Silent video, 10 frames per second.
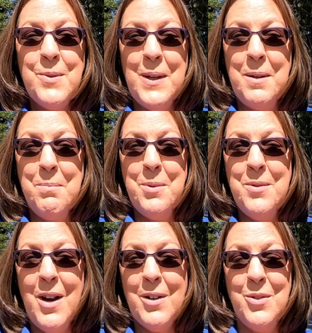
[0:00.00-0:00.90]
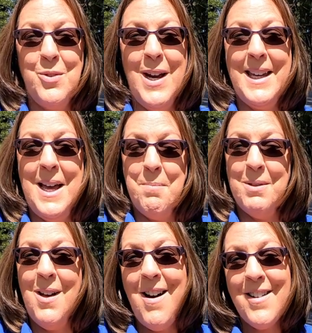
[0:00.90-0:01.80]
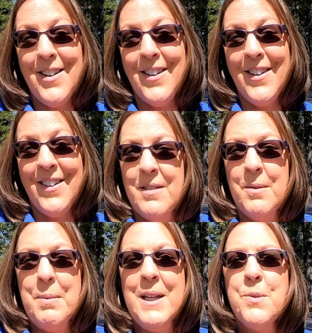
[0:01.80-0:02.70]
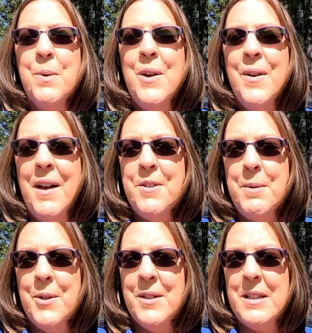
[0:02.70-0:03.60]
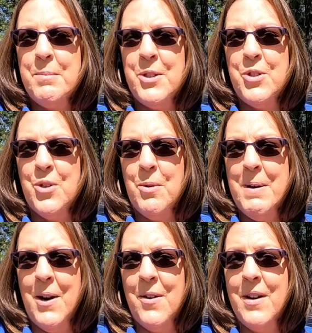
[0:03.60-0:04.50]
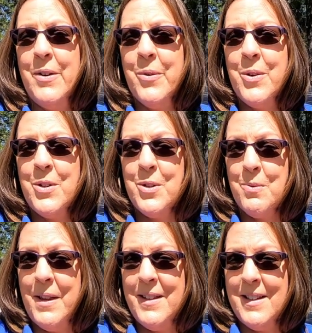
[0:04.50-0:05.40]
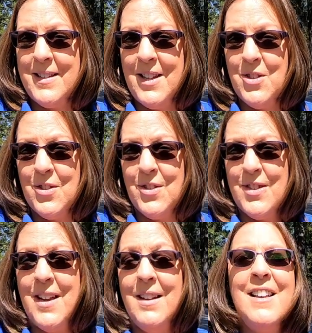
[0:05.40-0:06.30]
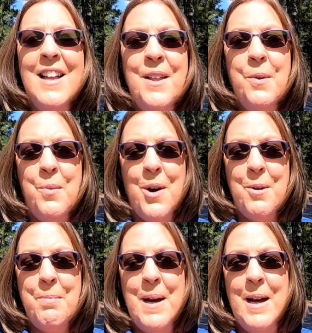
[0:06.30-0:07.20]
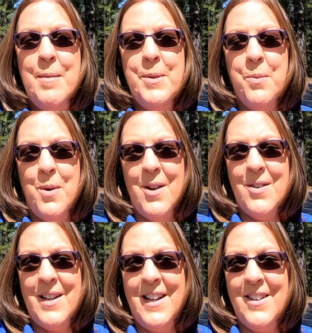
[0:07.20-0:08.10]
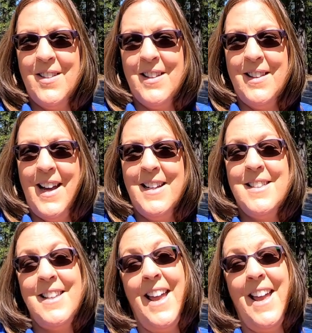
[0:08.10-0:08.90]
we can boondock or dry camp longer because we don't have to be hooked up to shore power in order to run the essentials like the water pump, the water heater, the lights,